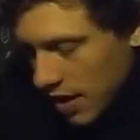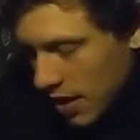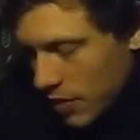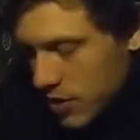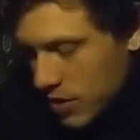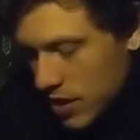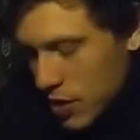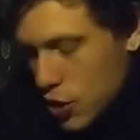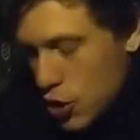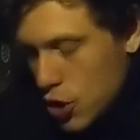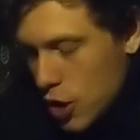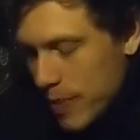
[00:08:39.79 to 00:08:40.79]
It was only a
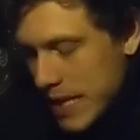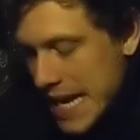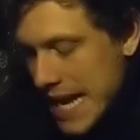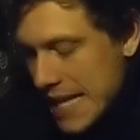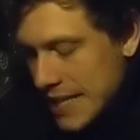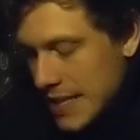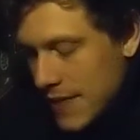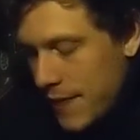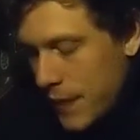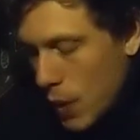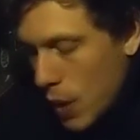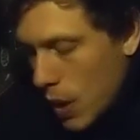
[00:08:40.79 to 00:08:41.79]
stupid, nasty
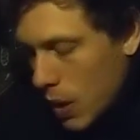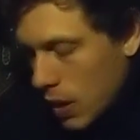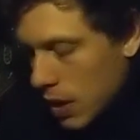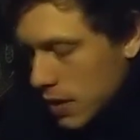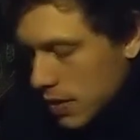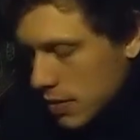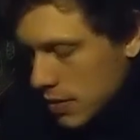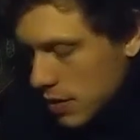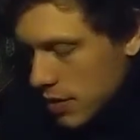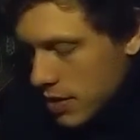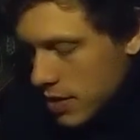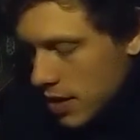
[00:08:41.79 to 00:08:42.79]
frog.
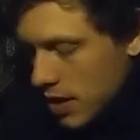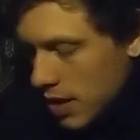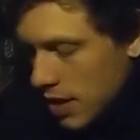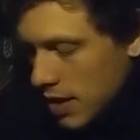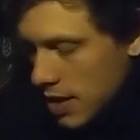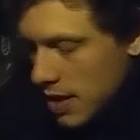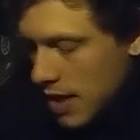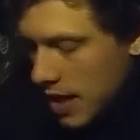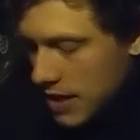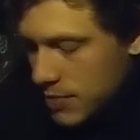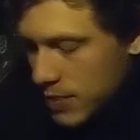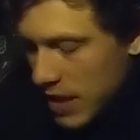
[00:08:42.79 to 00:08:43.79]
You see, I
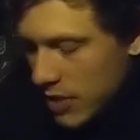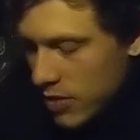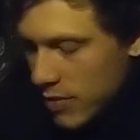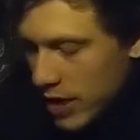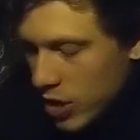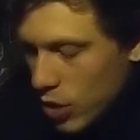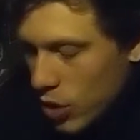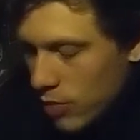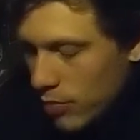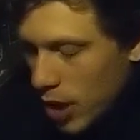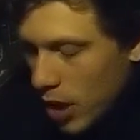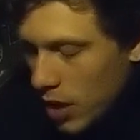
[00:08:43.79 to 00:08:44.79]
was playing with my
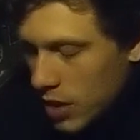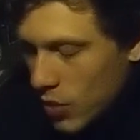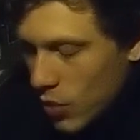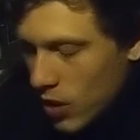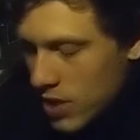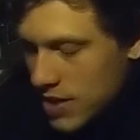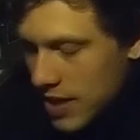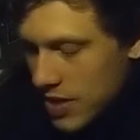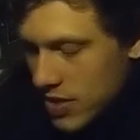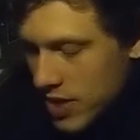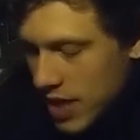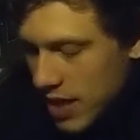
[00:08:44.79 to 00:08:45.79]
golden ball in the woods
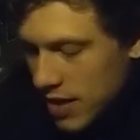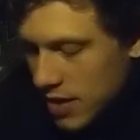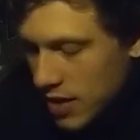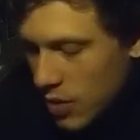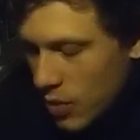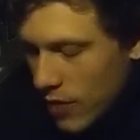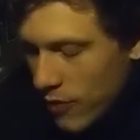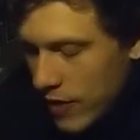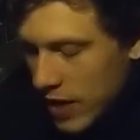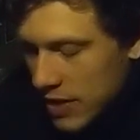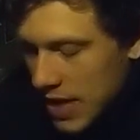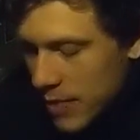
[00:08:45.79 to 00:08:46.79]
yesterday when it
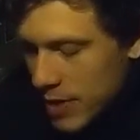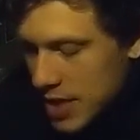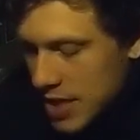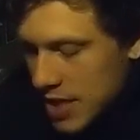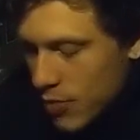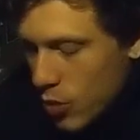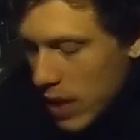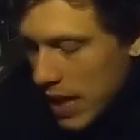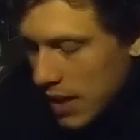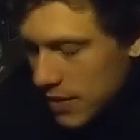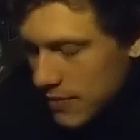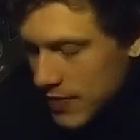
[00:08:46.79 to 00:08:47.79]
fell down a deep
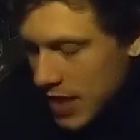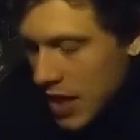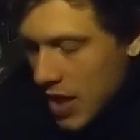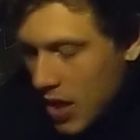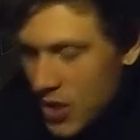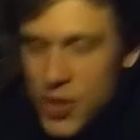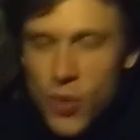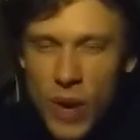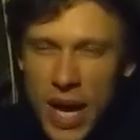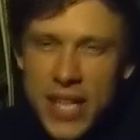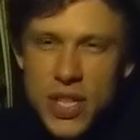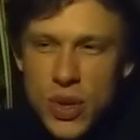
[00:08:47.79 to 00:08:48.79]
well. Also,
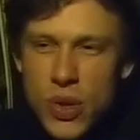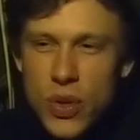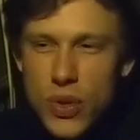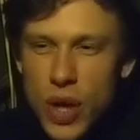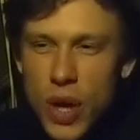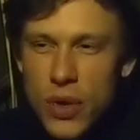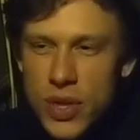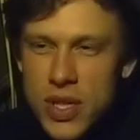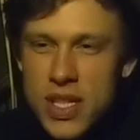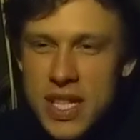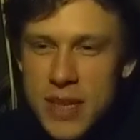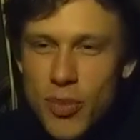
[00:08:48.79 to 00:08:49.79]
why do you go to
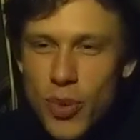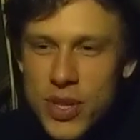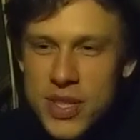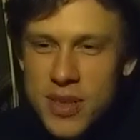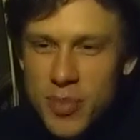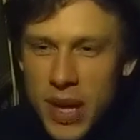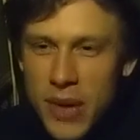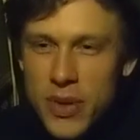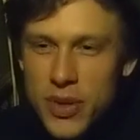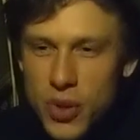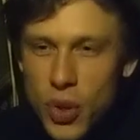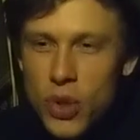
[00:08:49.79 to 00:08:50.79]
the deep woods to play with
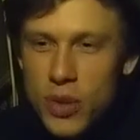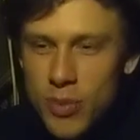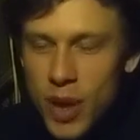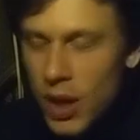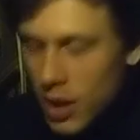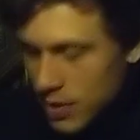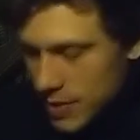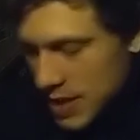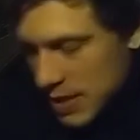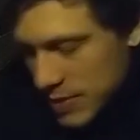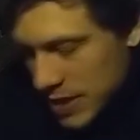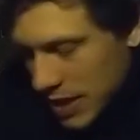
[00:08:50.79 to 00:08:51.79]
your golden ball?
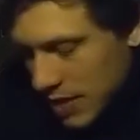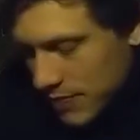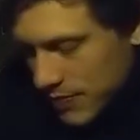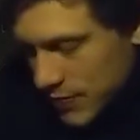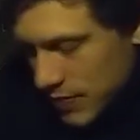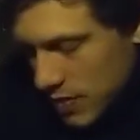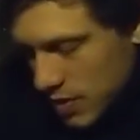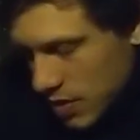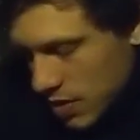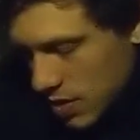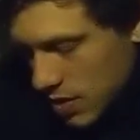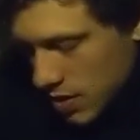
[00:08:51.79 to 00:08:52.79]
Seems like a,
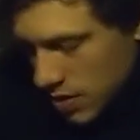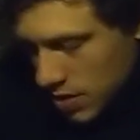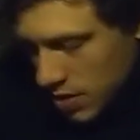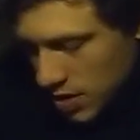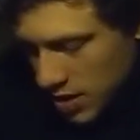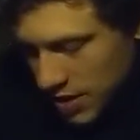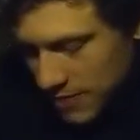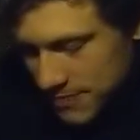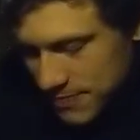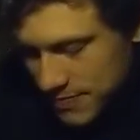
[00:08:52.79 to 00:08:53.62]
you don't